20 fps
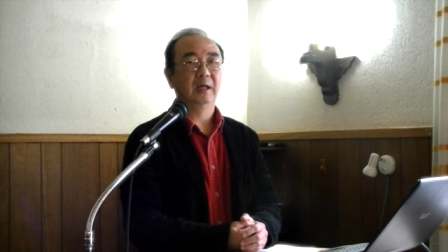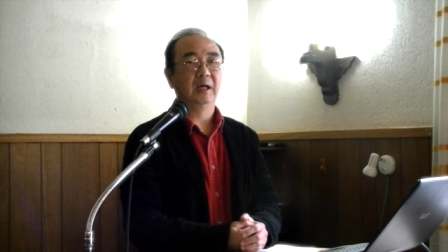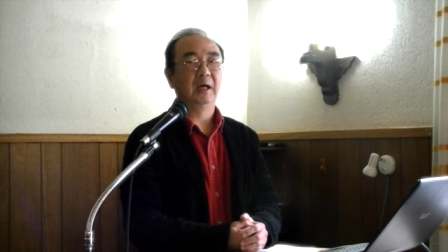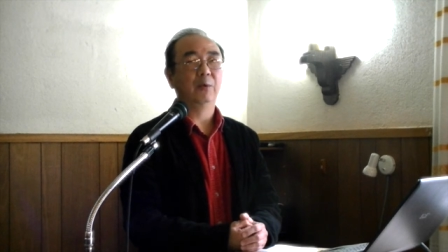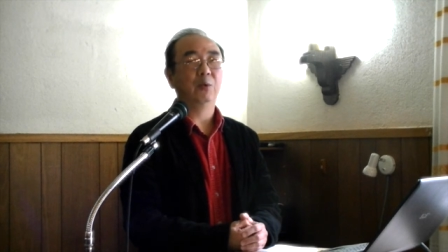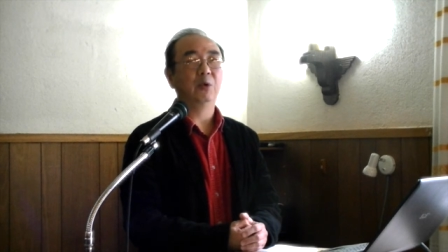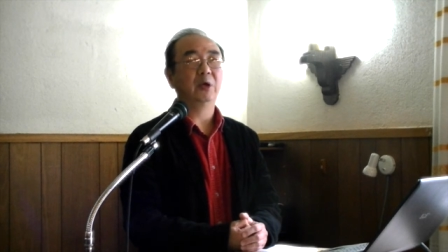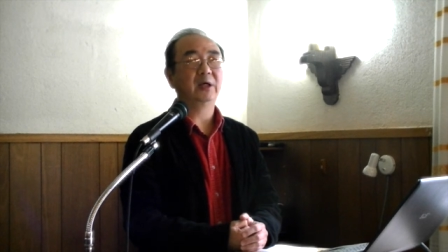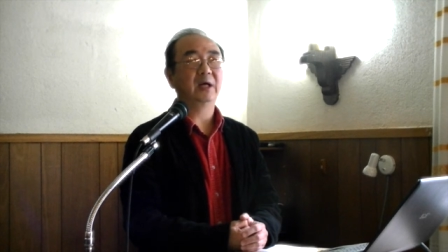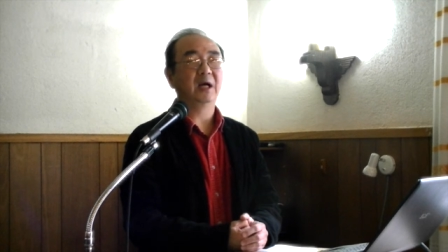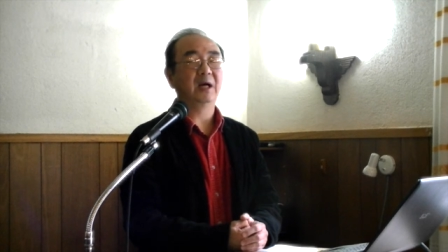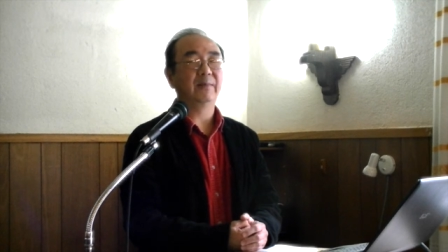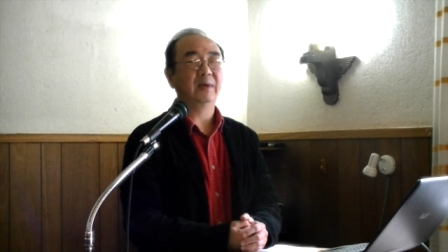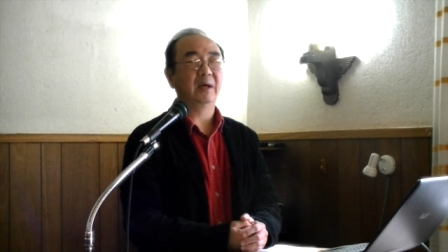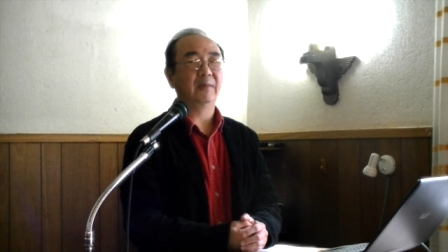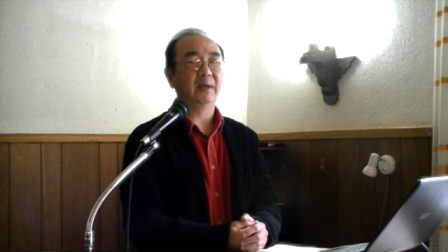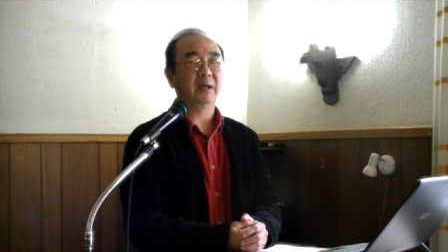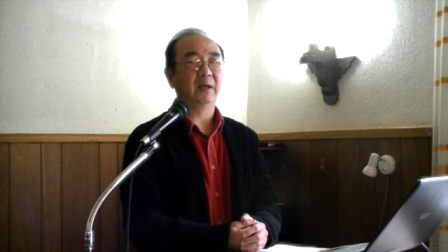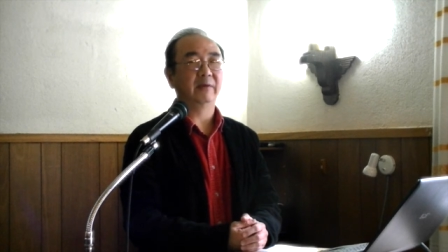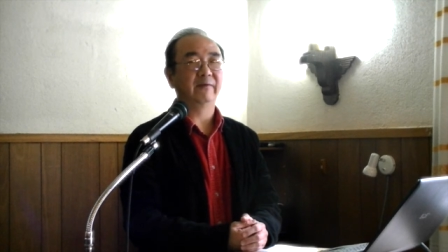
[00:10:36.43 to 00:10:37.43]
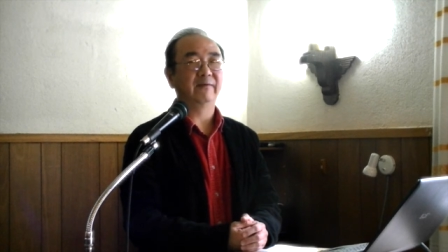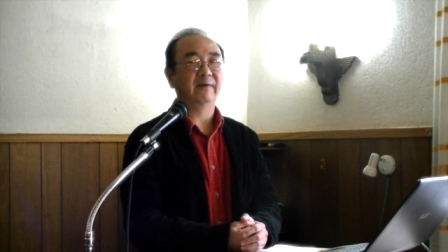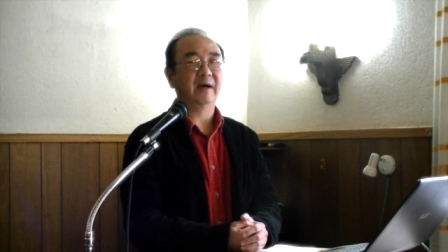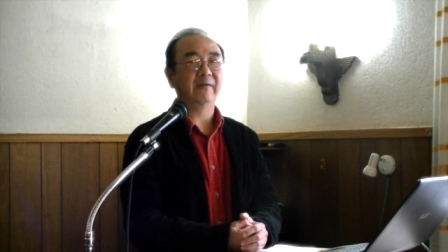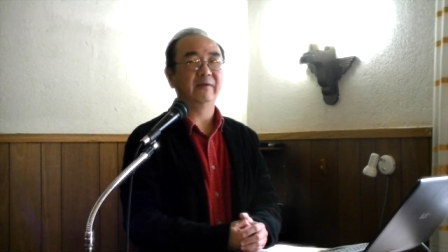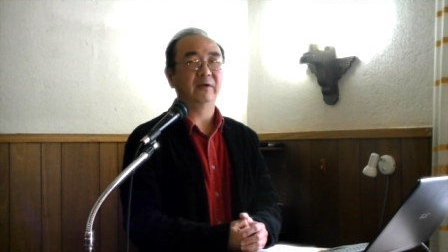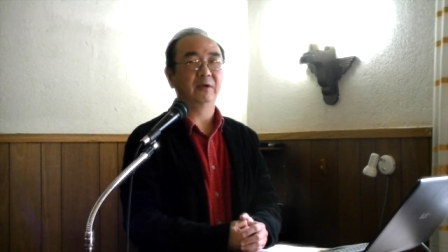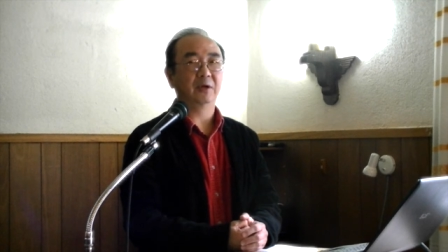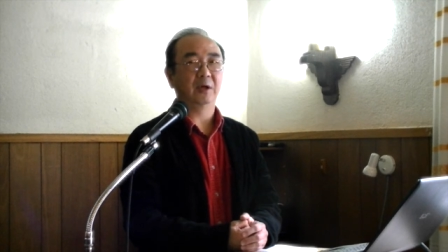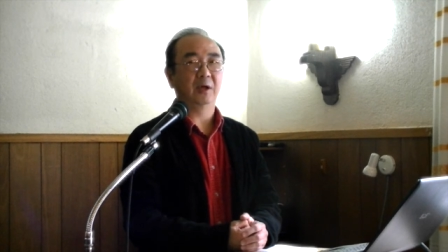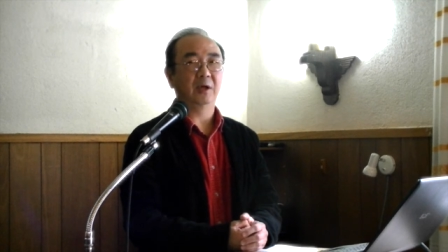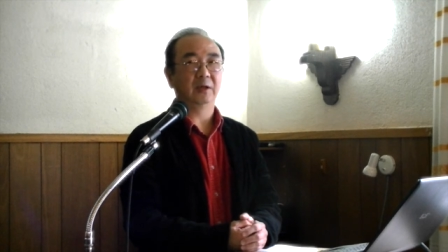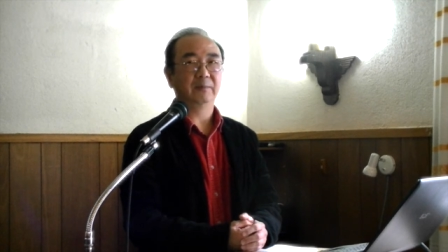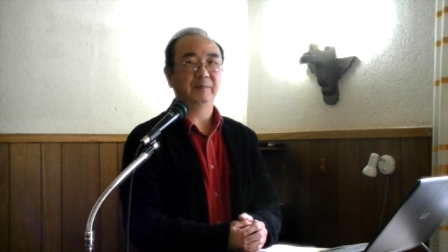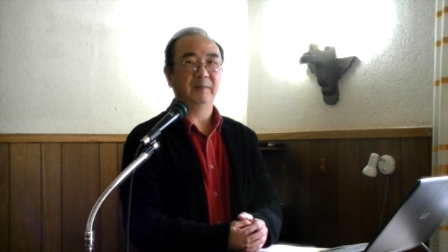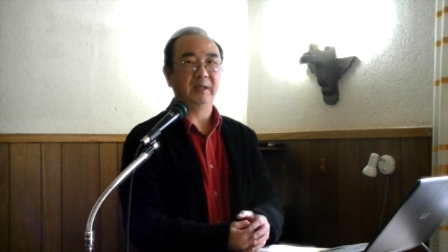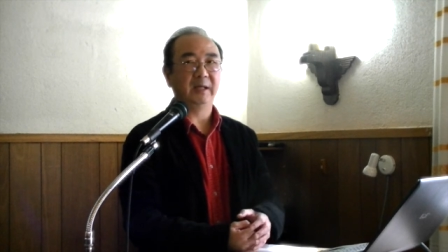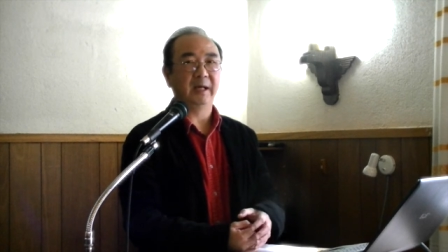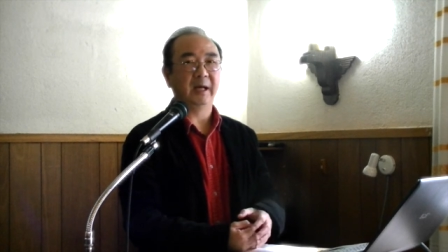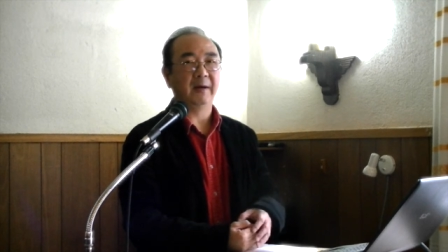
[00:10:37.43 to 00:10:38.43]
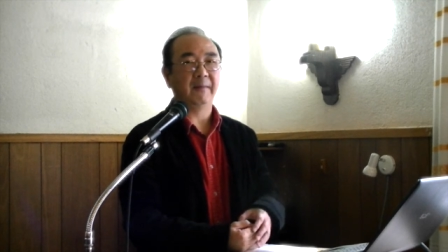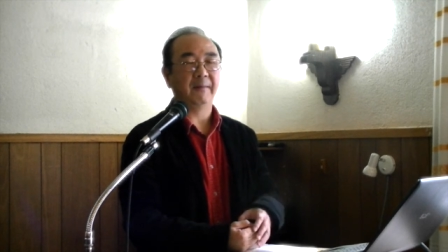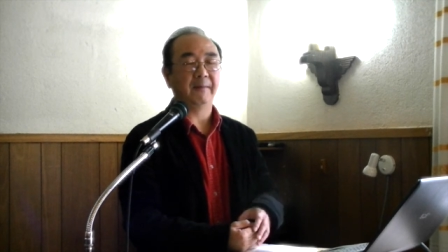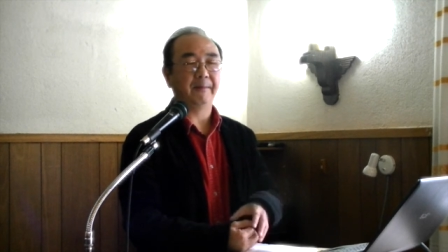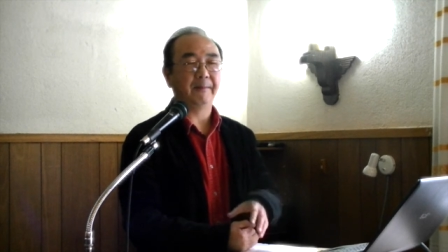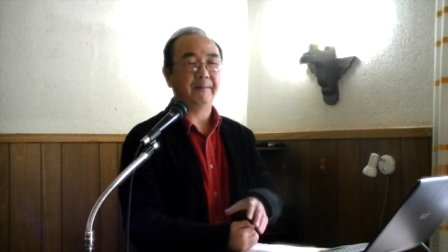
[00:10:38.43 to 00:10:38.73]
I woke up about 5 o'clock p.m.